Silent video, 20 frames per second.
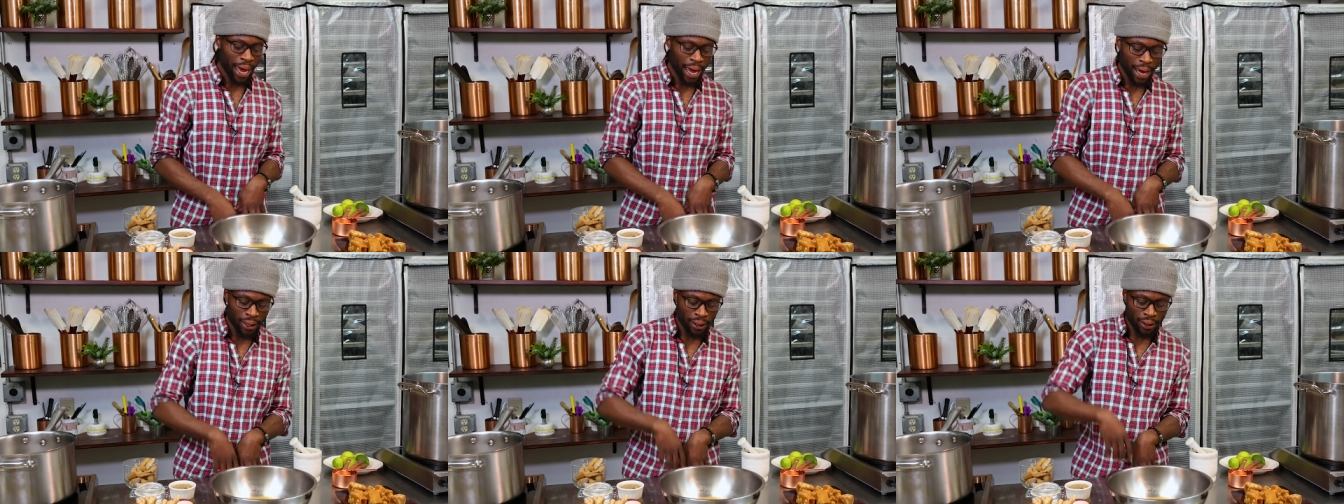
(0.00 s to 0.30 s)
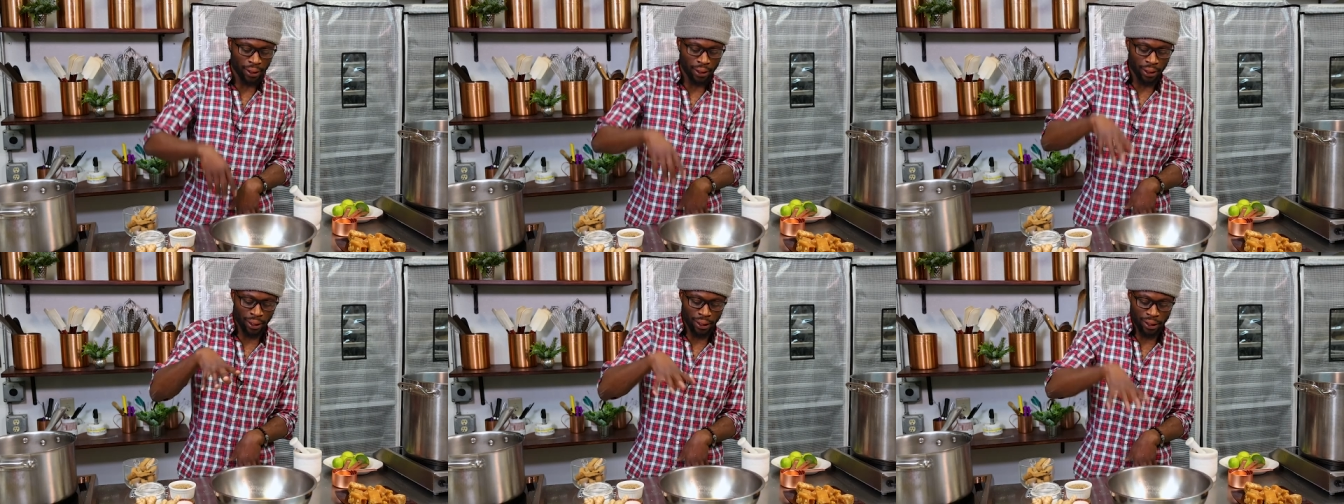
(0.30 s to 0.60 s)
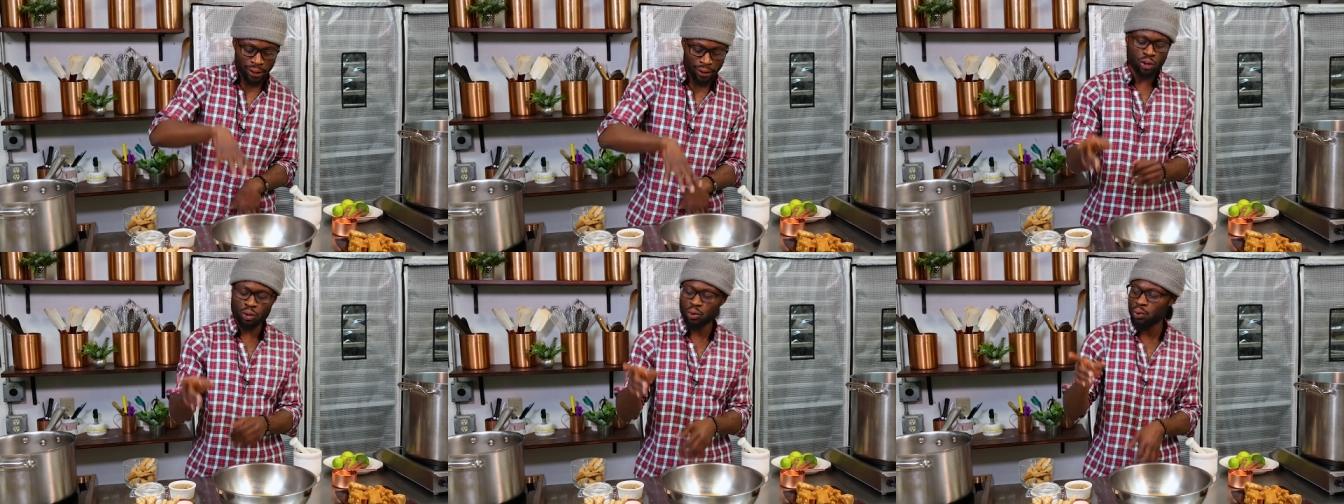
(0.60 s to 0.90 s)
adding
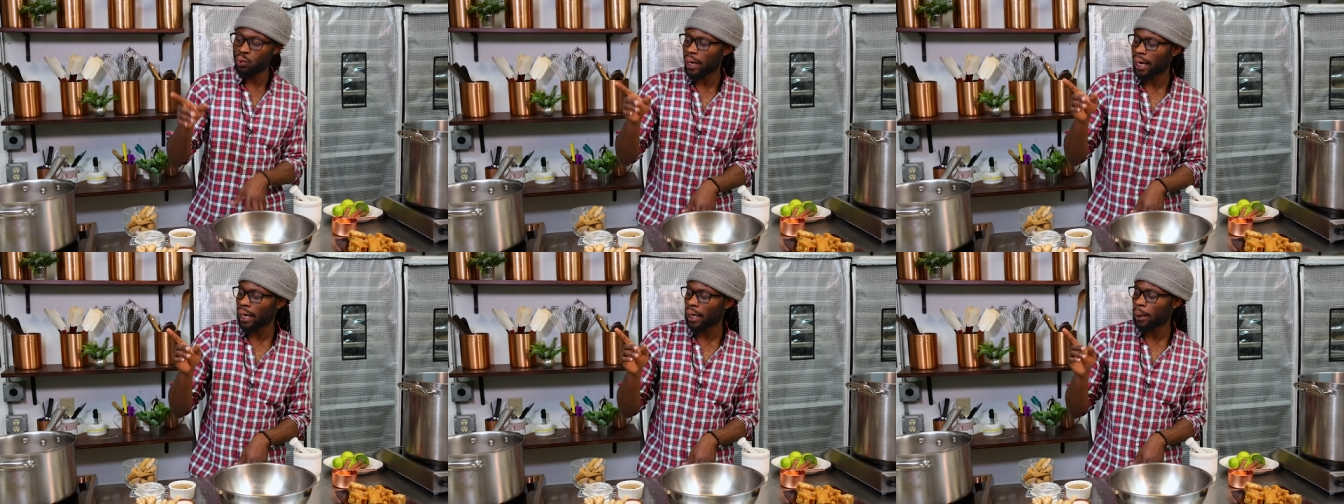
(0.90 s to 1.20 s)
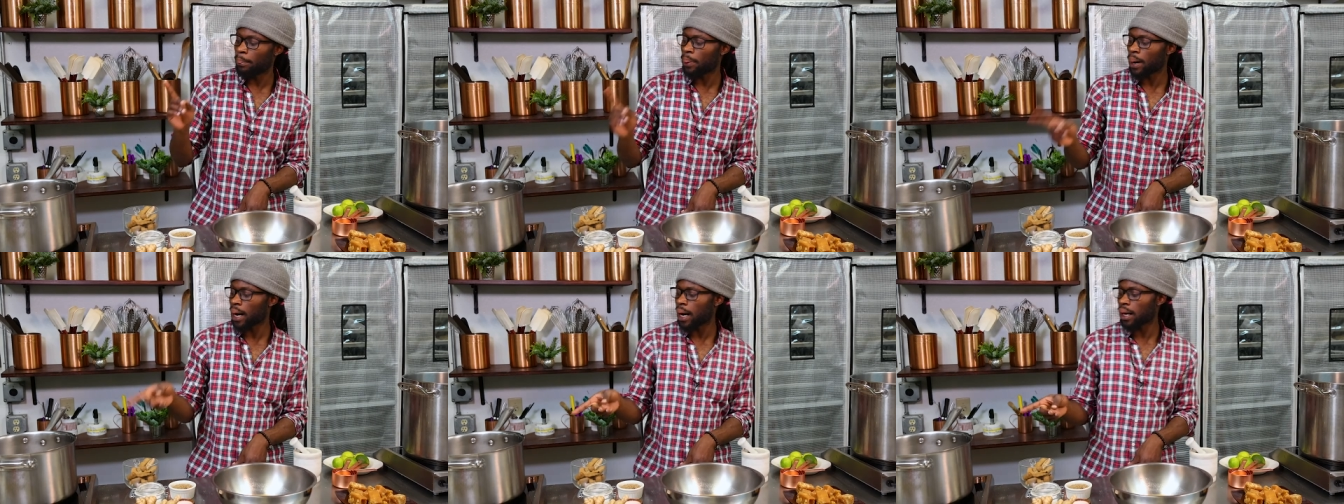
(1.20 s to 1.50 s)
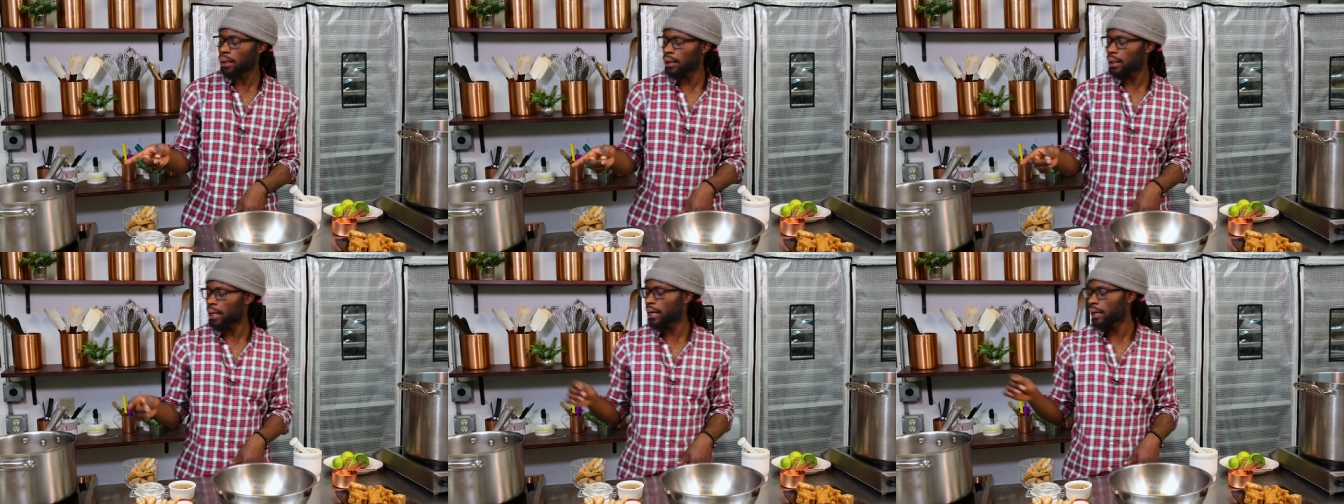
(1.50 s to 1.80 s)
it to a
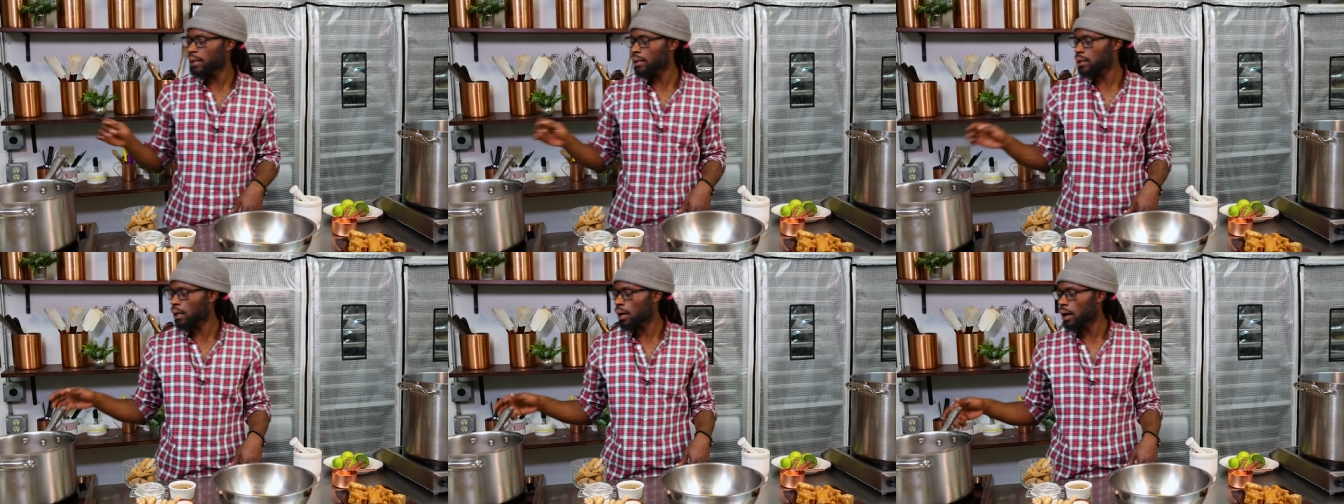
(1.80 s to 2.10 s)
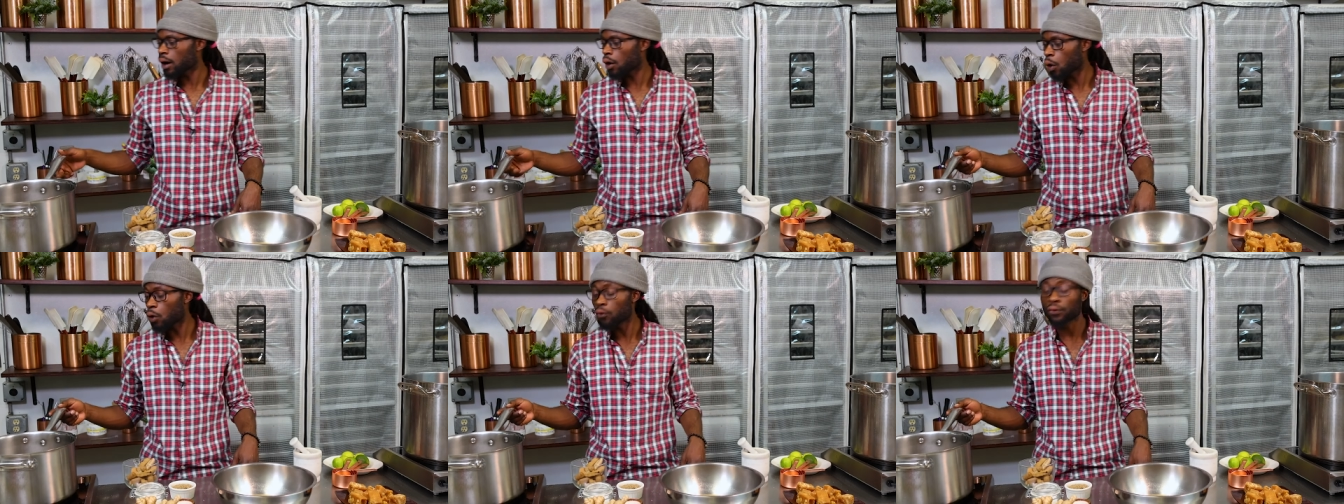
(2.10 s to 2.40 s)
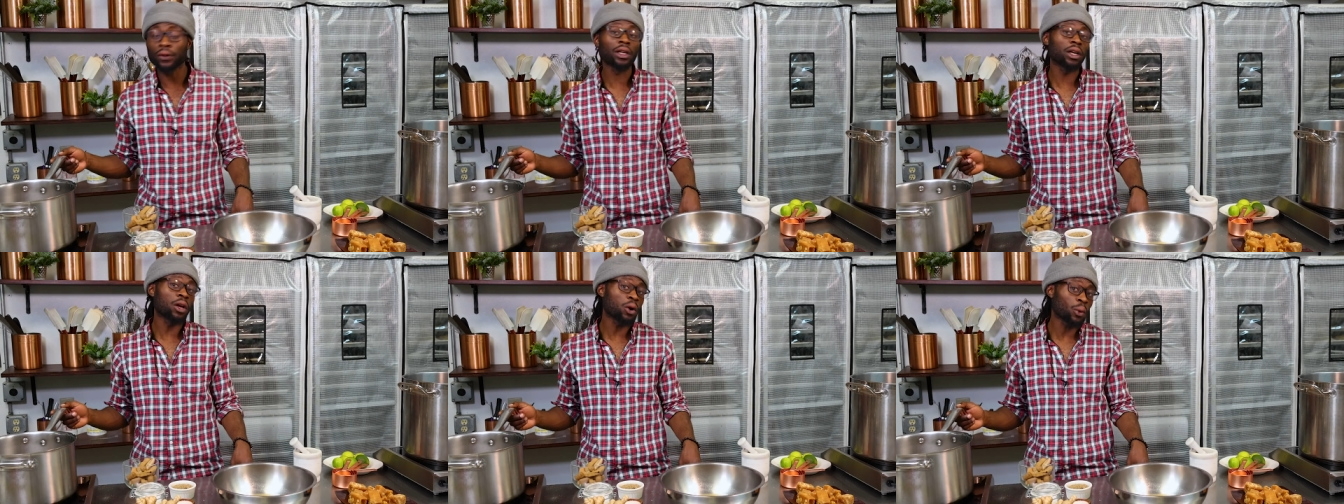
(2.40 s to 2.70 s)
pot that is
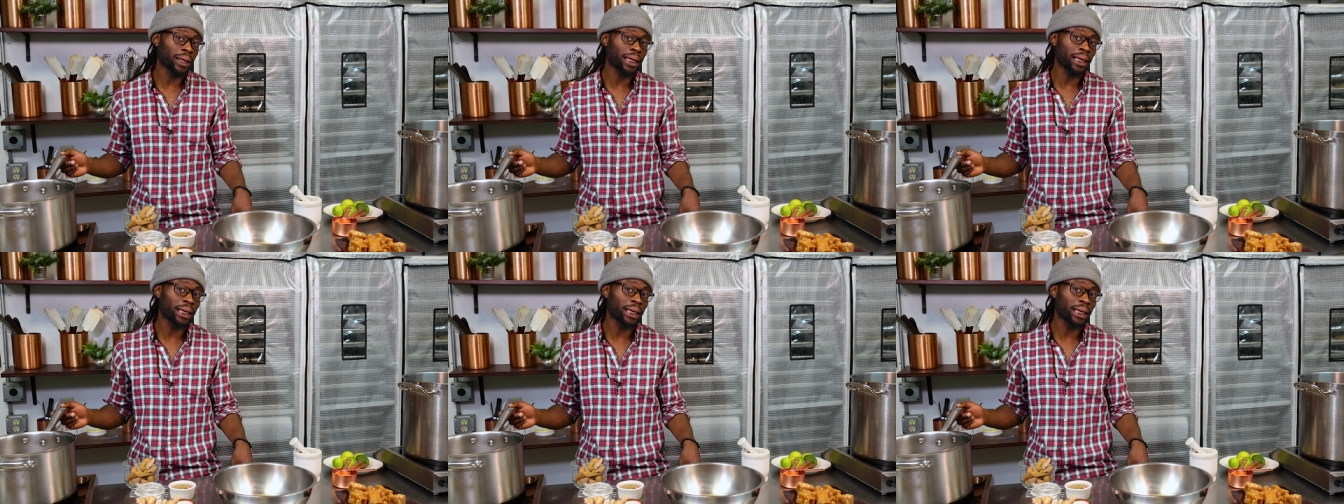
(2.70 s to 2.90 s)
over low